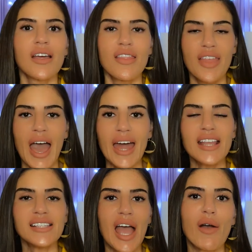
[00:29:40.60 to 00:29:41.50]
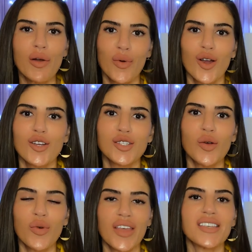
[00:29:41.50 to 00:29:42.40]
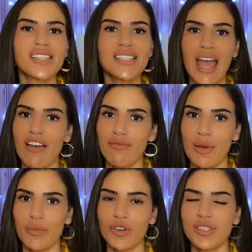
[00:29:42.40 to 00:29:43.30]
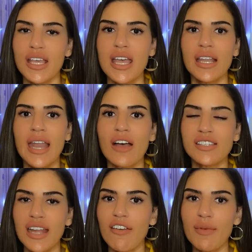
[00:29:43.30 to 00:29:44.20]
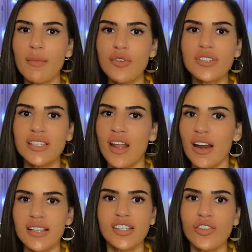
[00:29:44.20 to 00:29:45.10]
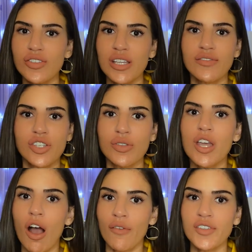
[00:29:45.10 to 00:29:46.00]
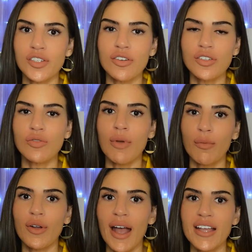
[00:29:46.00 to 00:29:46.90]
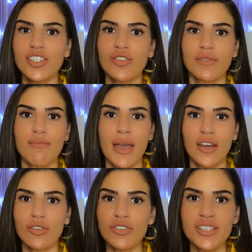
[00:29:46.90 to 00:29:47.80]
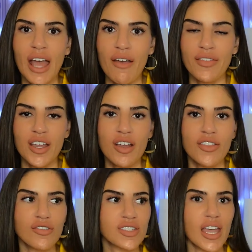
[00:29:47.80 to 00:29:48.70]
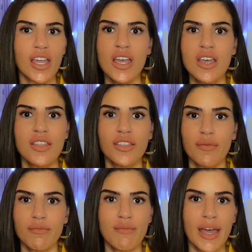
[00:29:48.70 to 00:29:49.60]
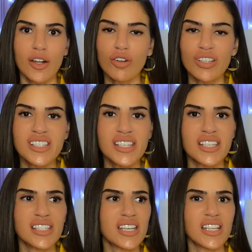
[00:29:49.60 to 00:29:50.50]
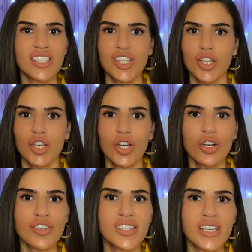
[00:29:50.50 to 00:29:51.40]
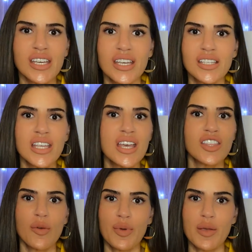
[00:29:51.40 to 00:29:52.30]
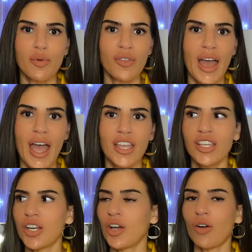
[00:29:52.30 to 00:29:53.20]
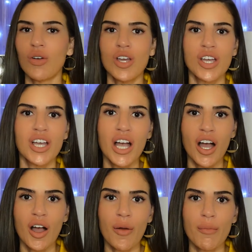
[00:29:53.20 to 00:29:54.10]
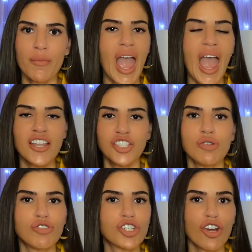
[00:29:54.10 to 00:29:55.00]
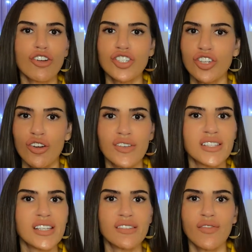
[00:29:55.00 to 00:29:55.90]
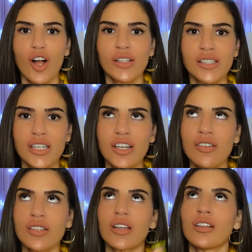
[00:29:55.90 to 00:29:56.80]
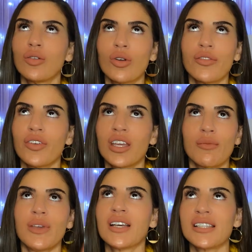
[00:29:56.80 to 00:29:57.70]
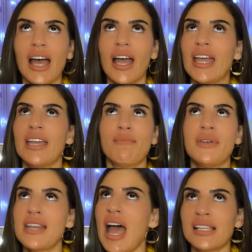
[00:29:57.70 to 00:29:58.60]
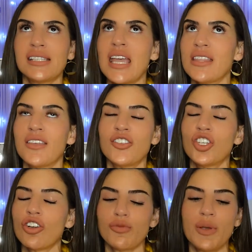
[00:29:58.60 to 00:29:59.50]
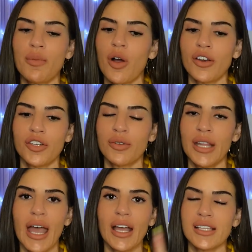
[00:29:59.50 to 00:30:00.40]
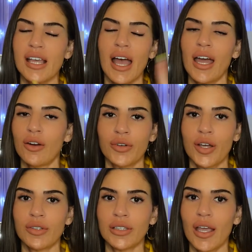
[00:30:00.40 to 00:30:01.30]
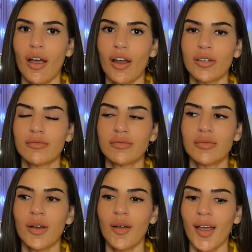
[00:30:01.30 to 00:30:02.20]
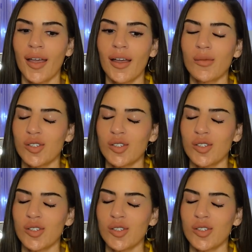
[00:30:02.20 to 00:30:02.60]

that is how it works with staff members. Now, staff members is not exclusive to the officers. Remember, guys, there's medical staff there. There's like the medical assistants, the nurses, the people that, you know, come and do church services and volunteers. Lord, forgive me because I am not saying that the church people are doing that because I don't know that they are. Okay? I'm